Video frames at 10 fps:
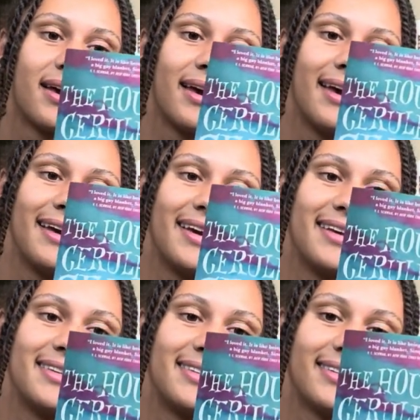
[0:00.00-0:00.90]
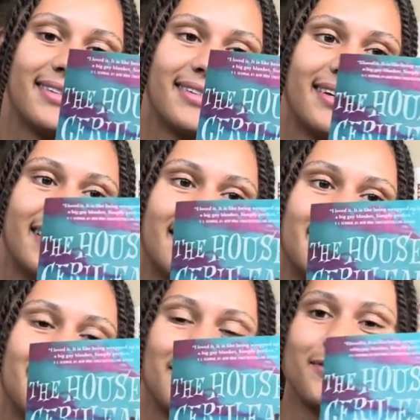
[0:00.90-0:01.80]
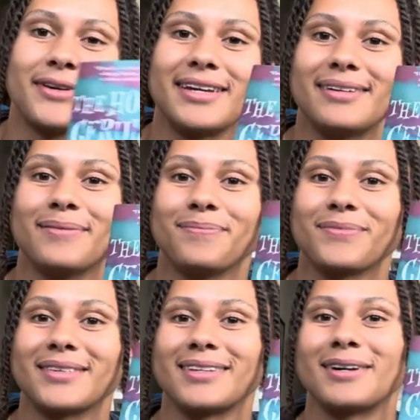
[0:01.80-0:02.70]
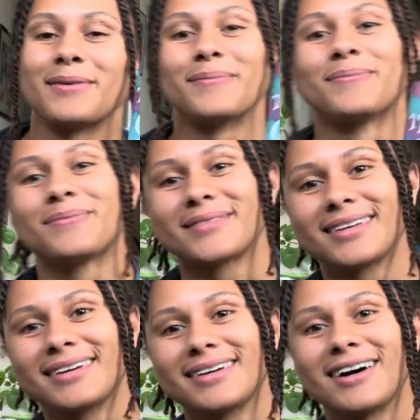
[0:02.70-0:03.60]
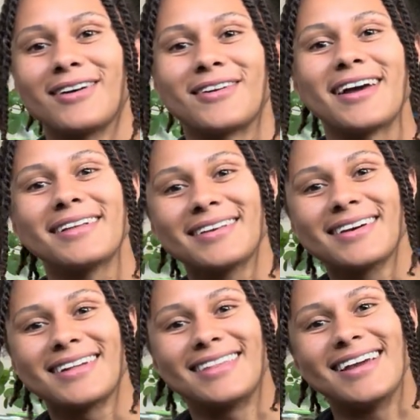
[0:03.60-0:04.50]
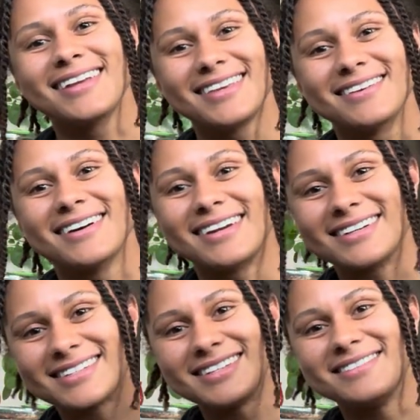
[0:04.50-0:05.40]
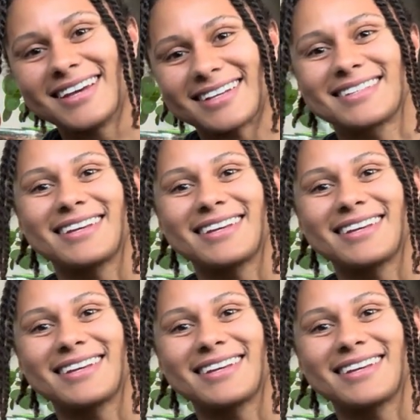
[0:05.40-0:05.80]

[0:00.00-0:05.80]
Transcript: is a good read. So all right, thank you, and I'll see you next